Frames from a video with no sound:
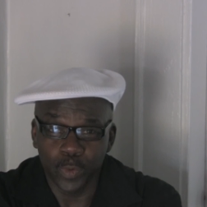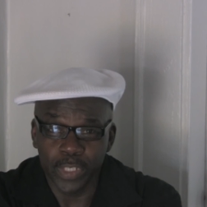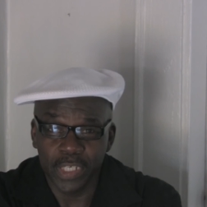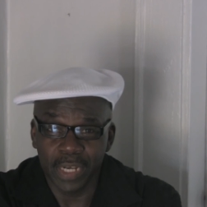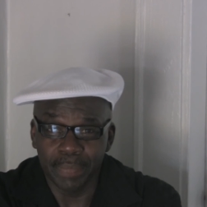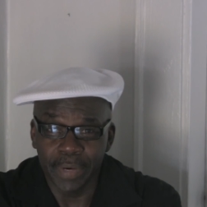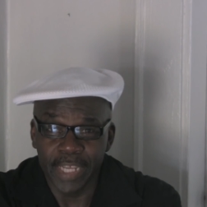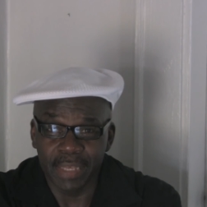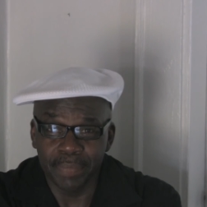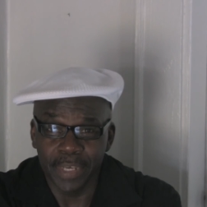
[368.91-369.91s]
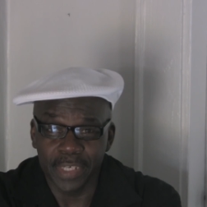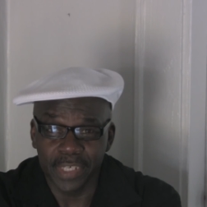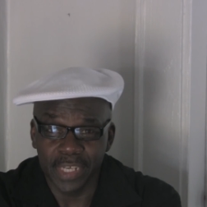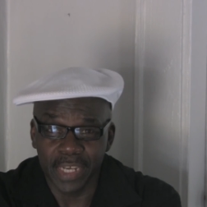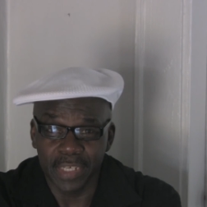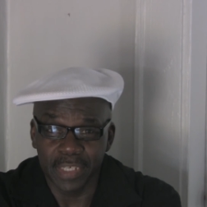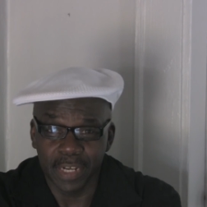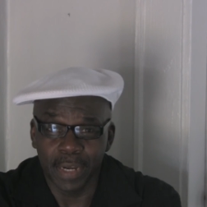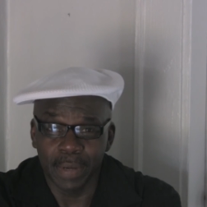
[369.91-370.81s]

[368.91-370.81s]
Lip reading: which money can be exchanged,